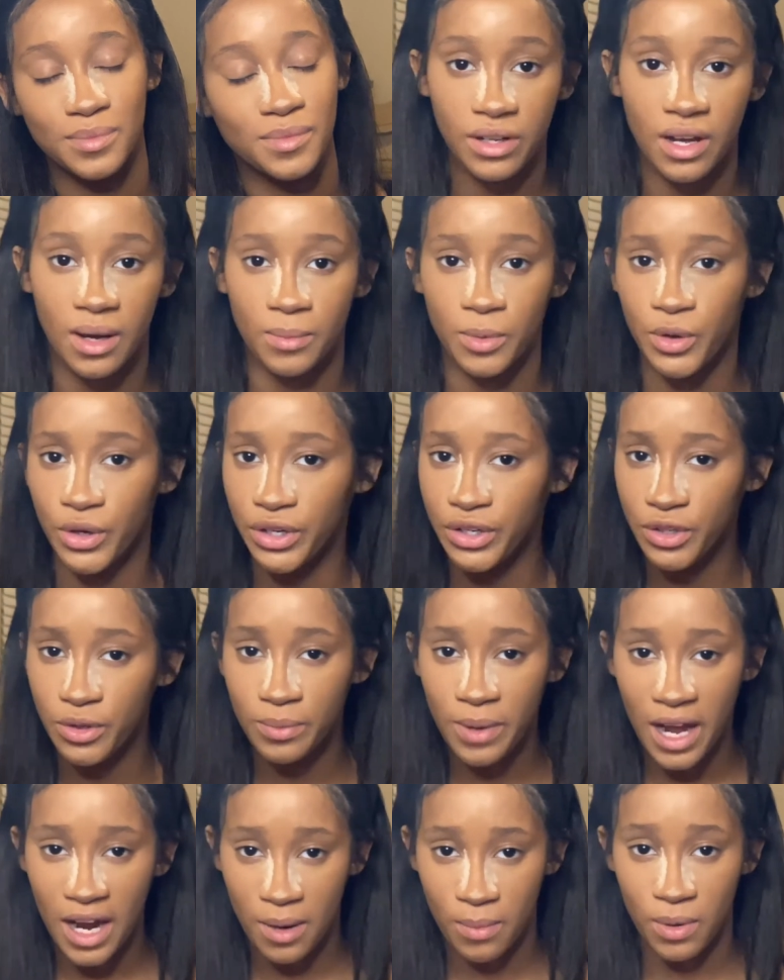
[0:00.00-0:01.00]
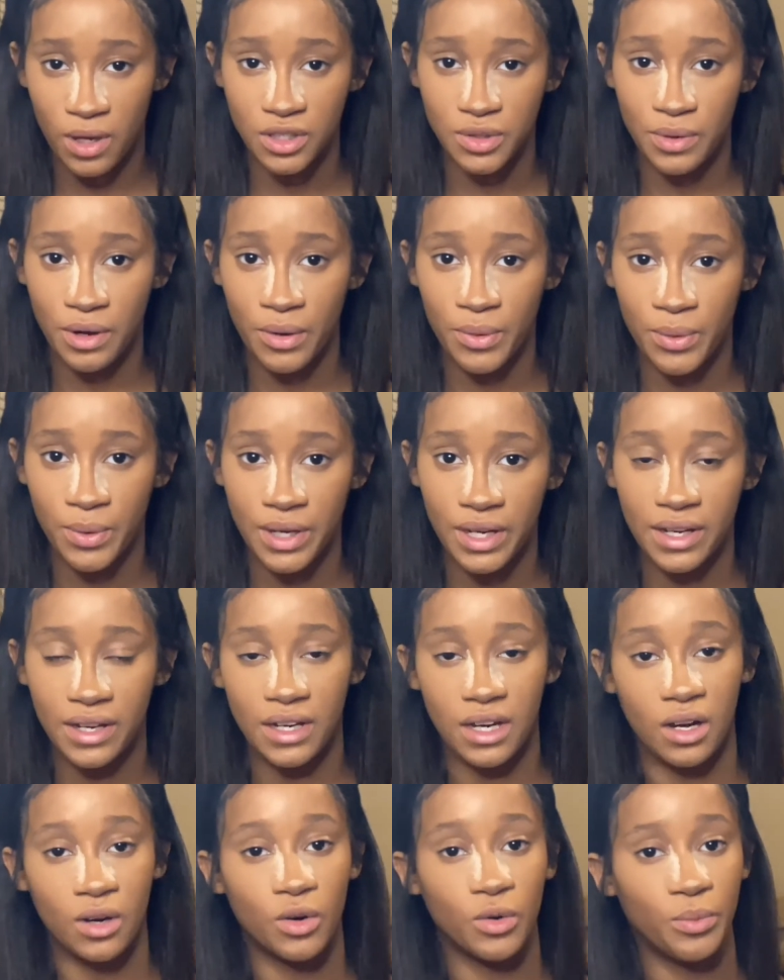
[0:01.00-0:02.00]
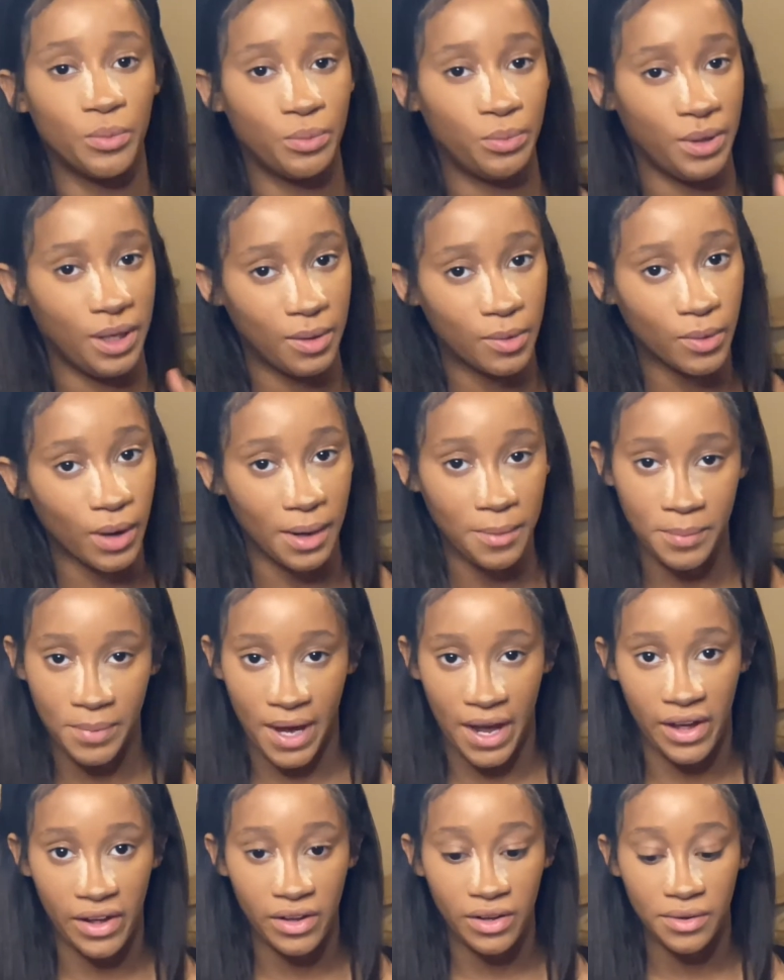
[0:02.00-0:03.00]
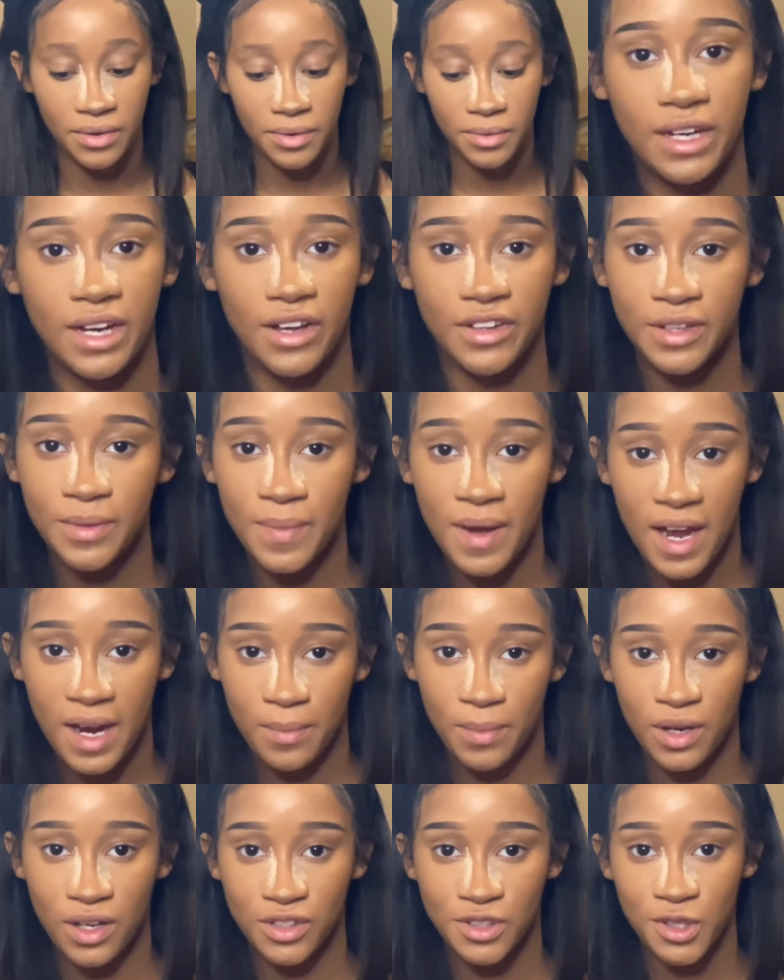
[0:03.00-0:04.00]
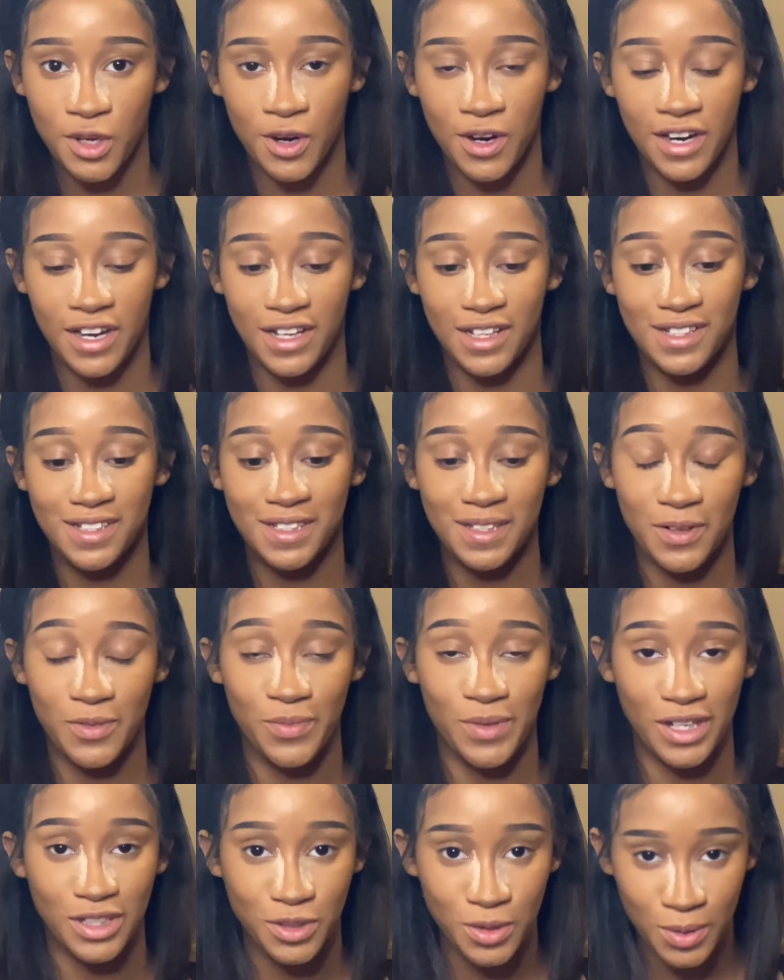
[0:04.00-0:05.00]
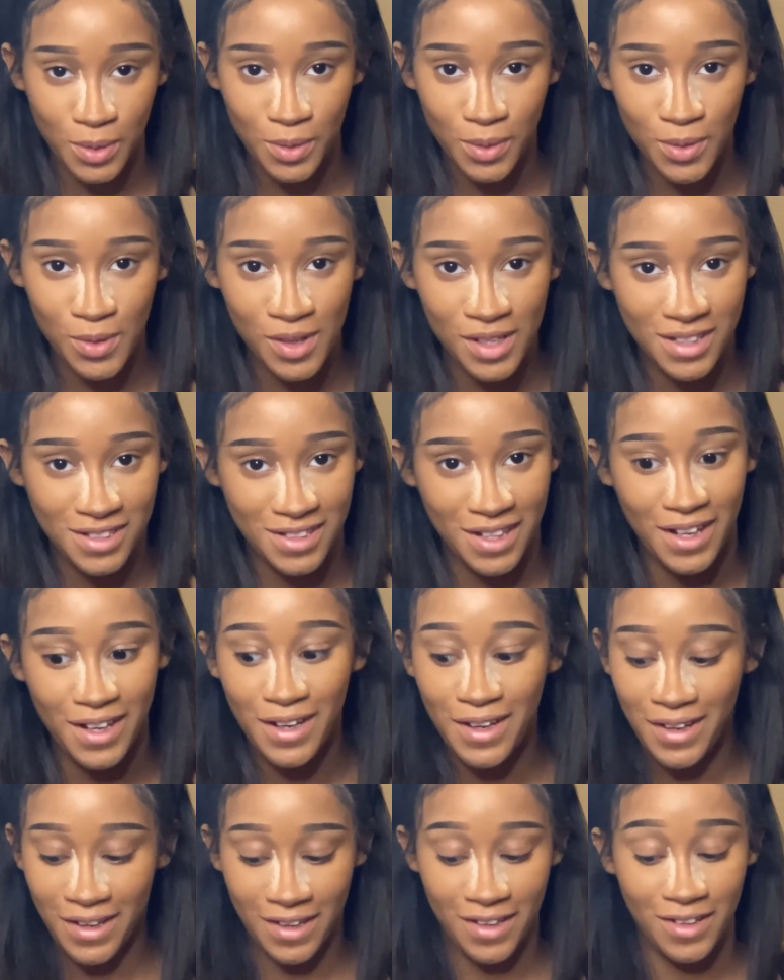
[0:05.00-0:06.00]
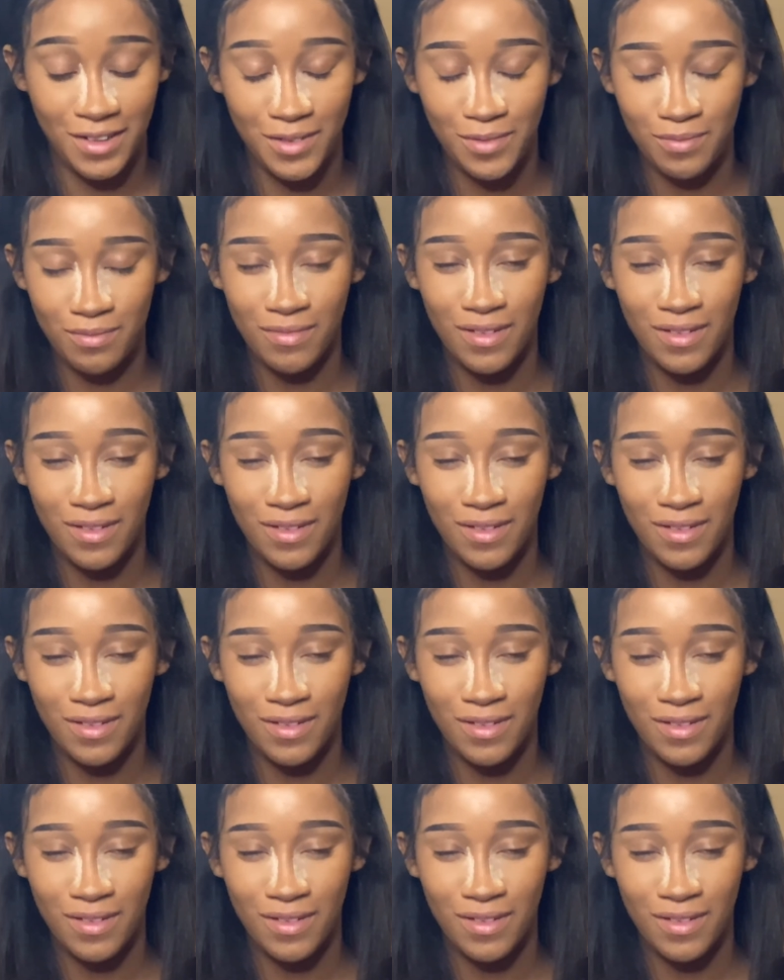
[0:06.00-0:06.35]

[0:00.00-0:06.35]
I'm going to do my eyebrows right quick and I'll be right back. Now that my eyebrows are as symmetrical as they can get,